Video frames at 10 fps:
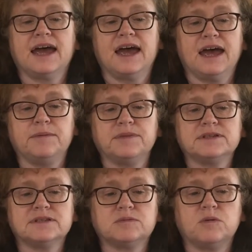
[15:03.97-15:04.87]
This
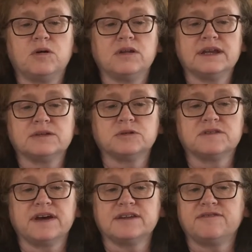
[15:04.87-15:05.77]
is the wall. It would have
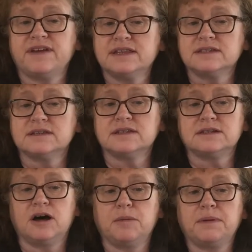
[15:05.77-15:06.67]
had a fence on the
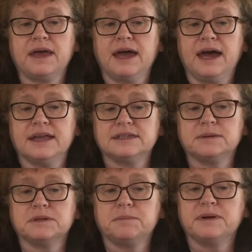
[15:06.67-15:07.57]
top and some
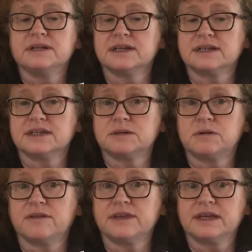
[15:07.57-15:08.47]
of the buildings that were
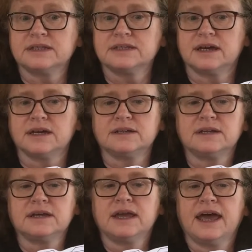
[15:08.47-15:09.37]
on the inside.
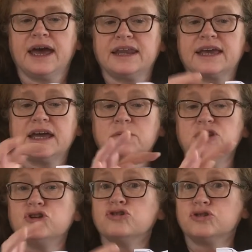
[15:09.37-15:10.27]
And again, when
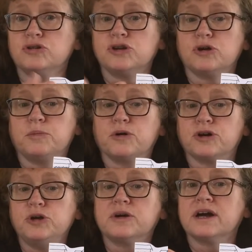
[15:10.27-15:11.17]
you're doing your book,
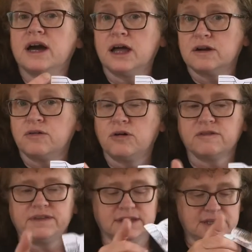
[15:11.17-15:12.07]
you can colour all of
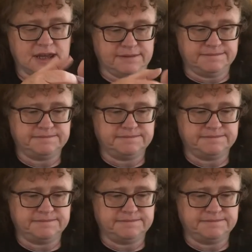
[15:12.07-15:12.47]
this in.